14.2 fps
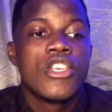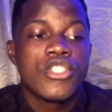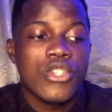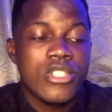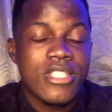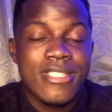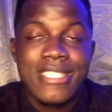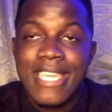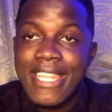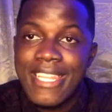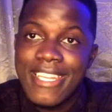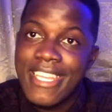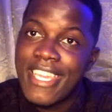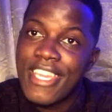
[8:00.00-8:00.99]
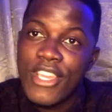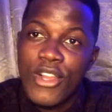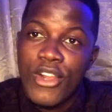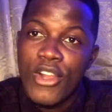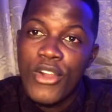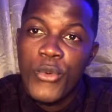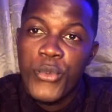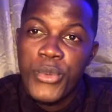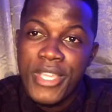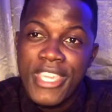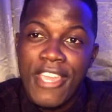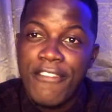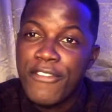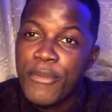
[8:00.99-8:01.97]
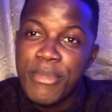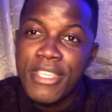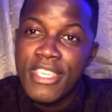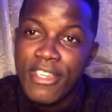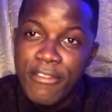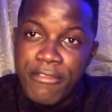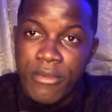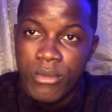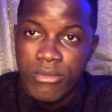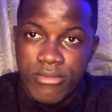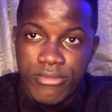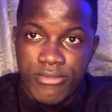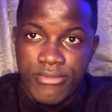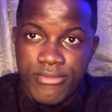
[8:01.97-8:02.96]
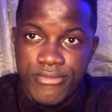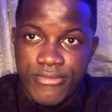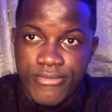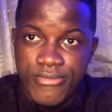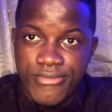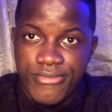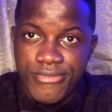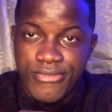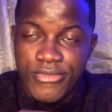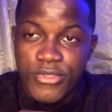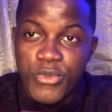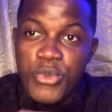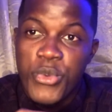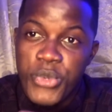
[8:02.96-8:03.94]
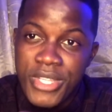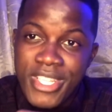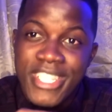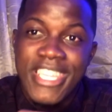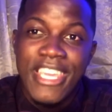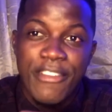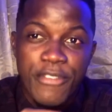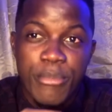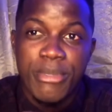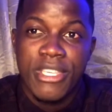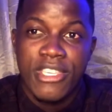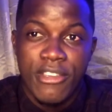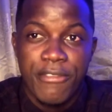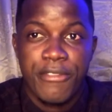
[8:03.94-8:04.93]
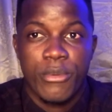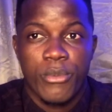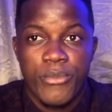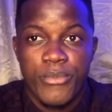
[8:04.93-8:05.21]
So sometimes they we careful, be careful. Be really careful, be careful.